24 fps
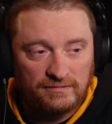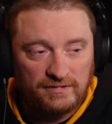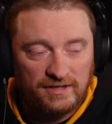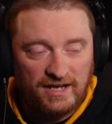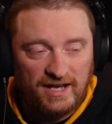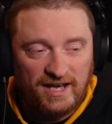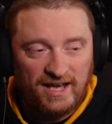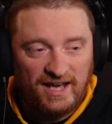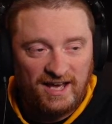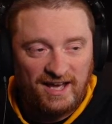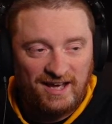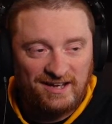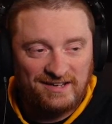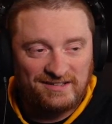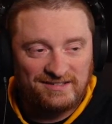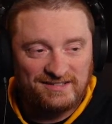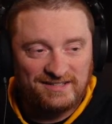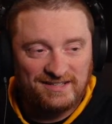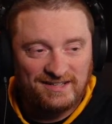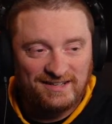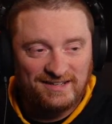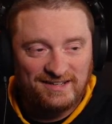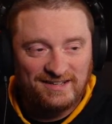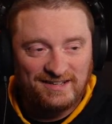and
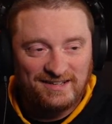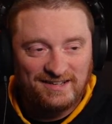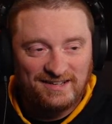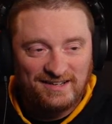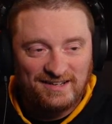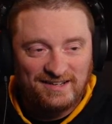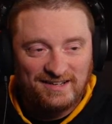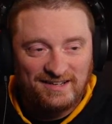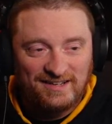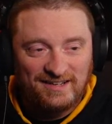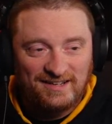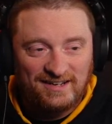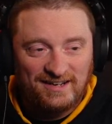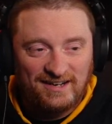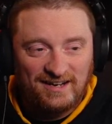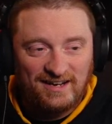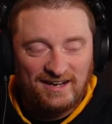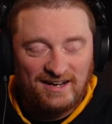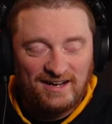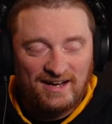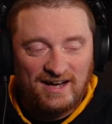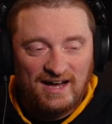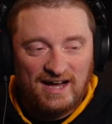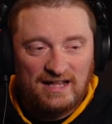
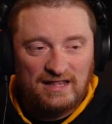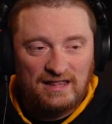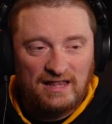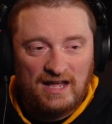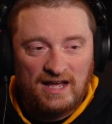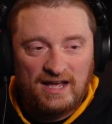I